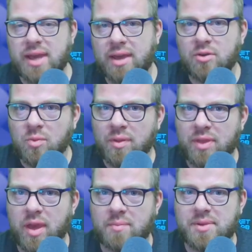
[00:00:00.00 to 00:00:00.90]
I had to run
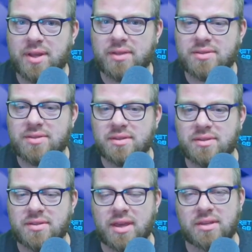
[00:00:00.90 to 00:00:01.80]
the updates
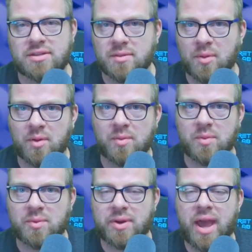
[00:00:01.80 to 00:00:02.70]
to get to the point where
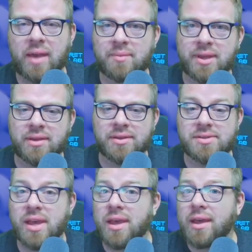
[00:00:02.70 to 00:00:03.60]
we're at, because